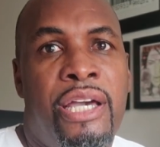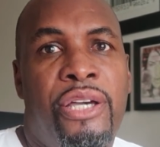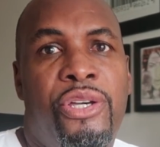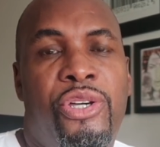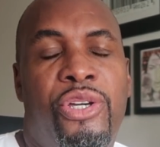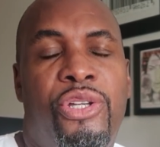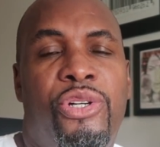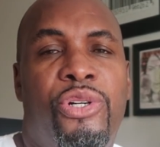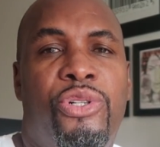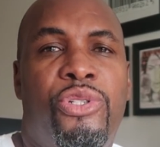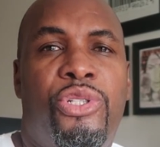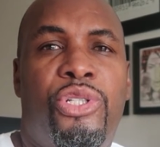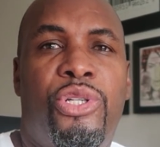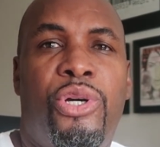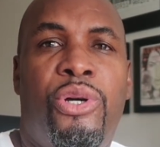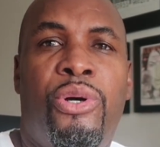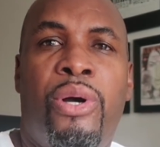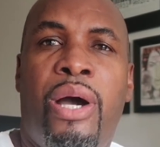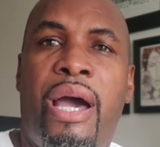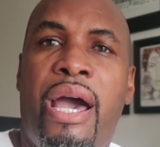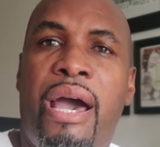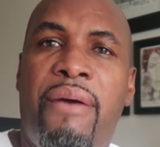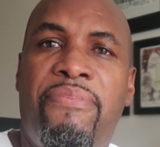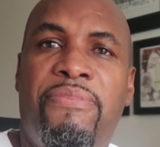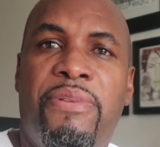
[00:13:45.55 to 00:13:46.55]
You know,
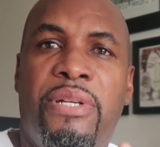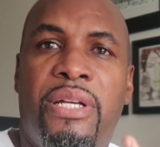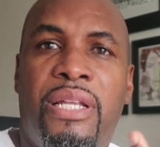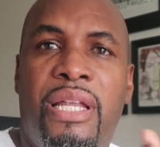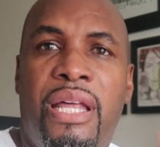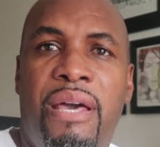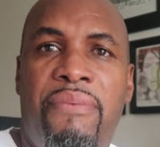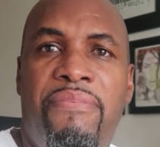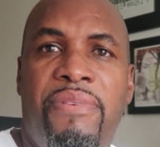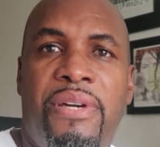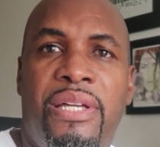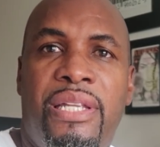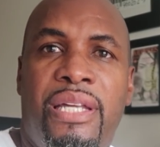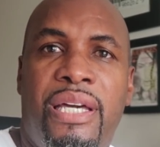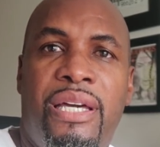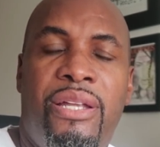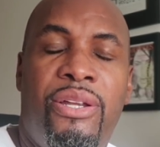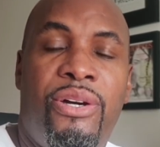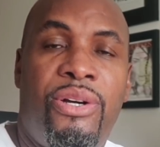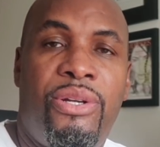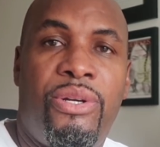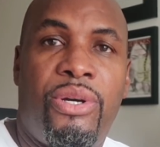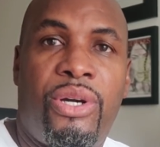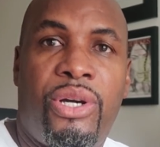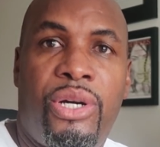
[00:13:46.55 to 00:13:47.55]
so after living in
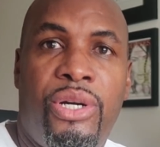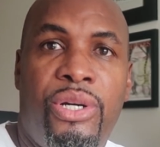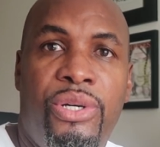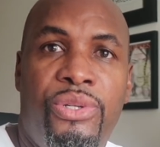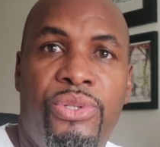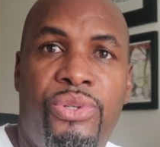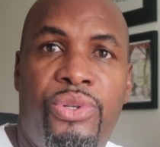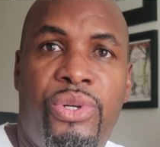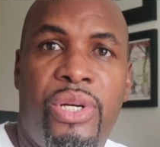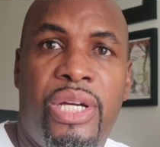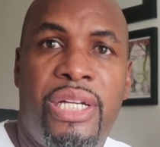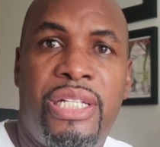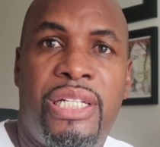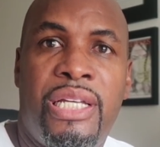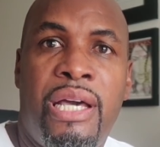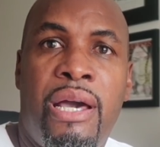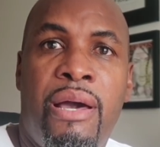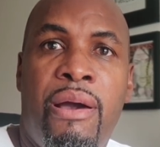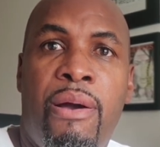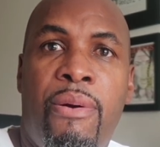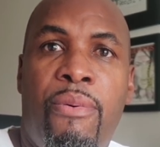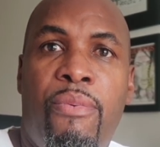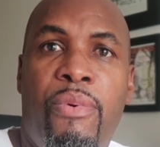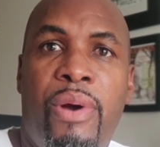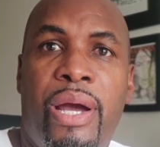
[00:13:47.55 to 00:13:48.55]
other countries
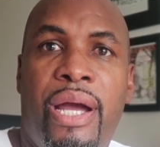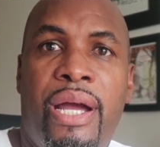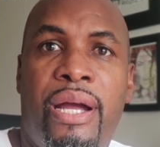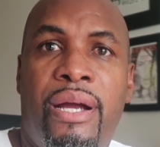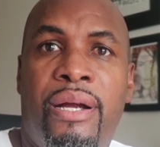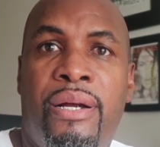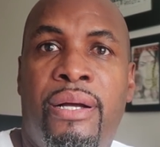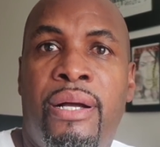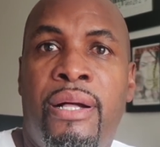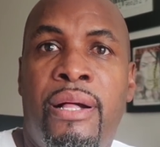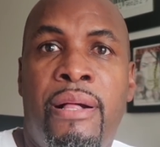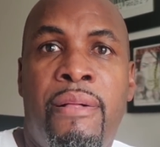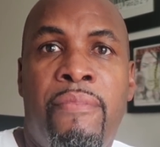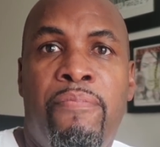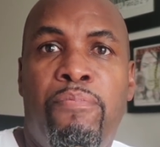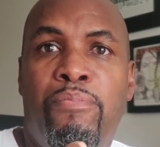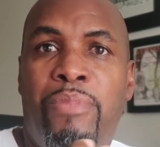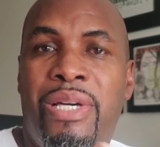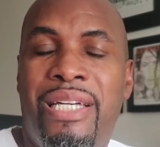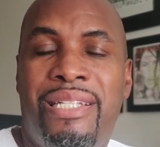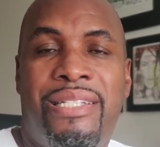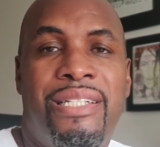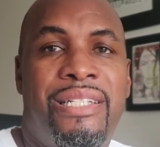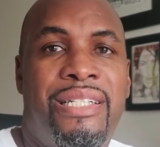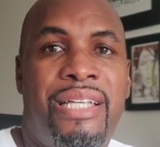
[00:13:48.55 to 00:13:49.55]
where
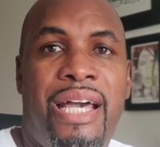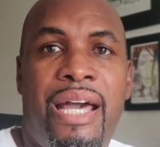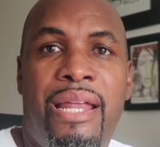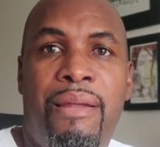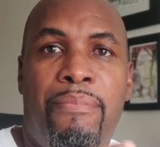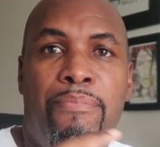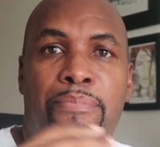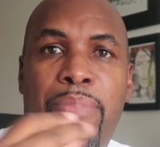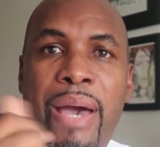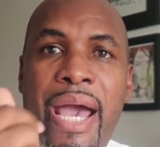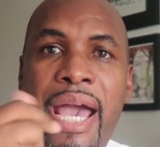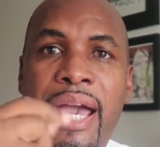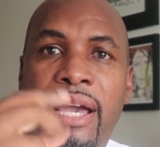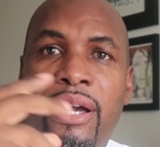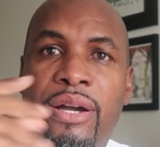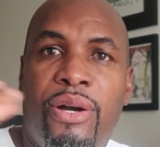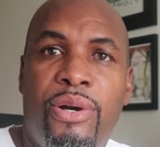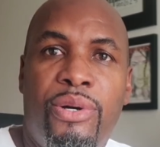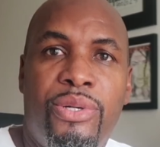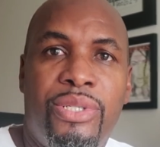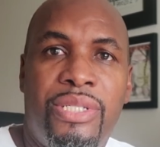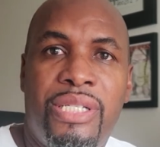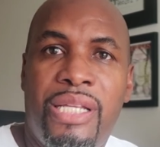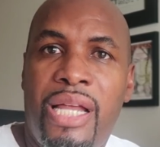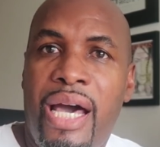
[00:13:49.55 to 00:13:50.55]
business at the bank
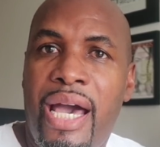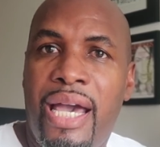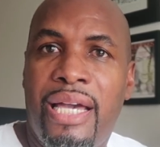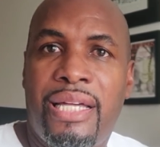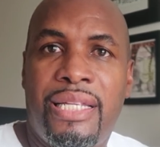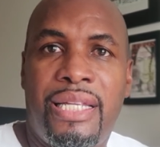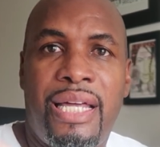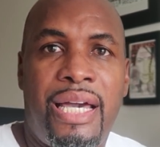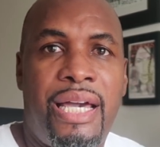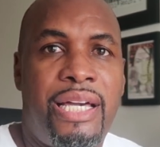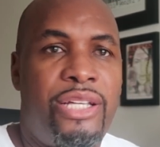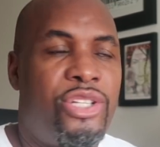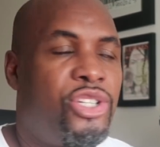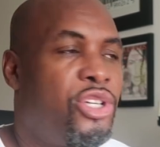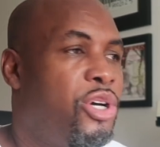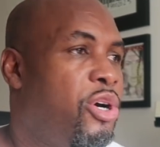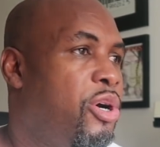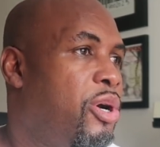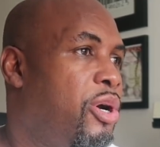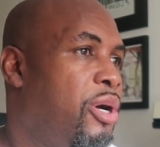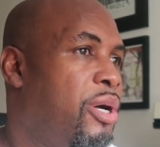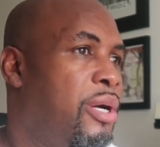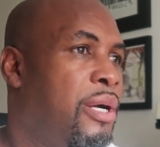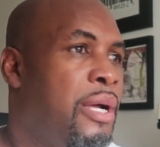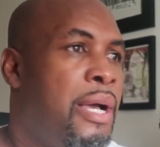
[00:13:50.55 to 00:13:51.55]
goes like this,
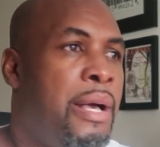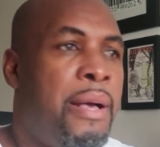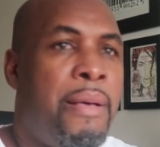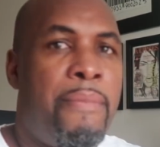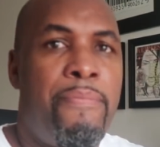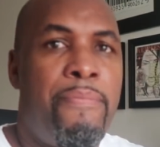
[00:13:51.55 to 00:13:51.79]
or